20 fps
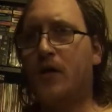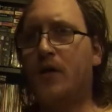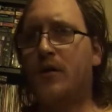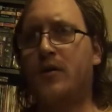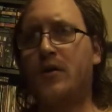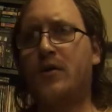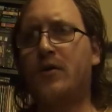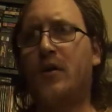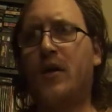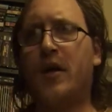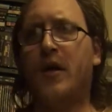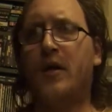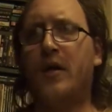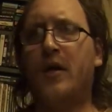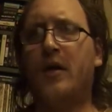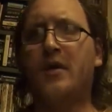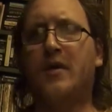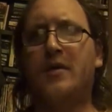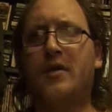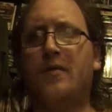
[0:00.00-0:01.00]
is to try
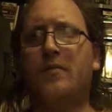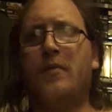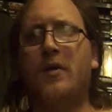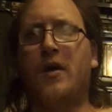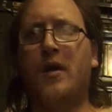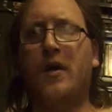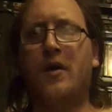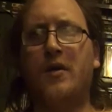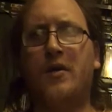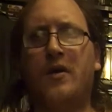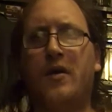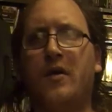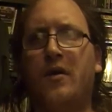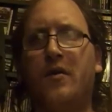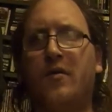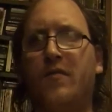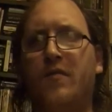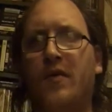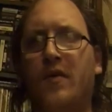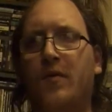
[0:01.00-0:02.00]
and get something else
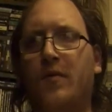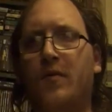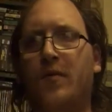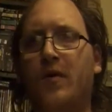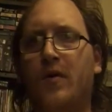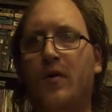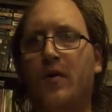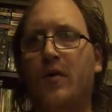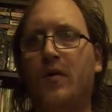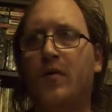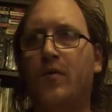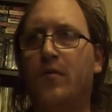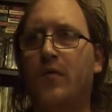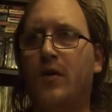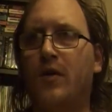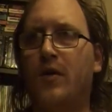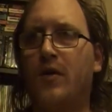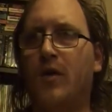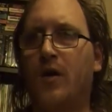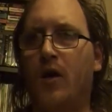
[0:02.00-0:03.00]
onto the field,
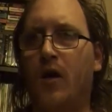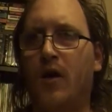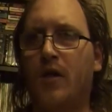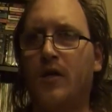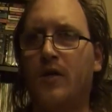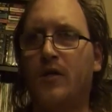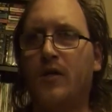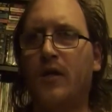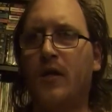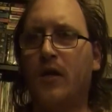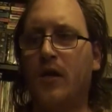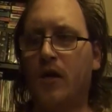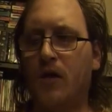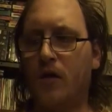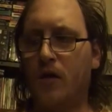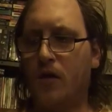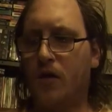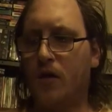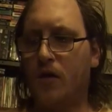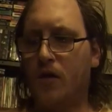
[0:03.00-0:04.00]
which, honestly,
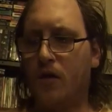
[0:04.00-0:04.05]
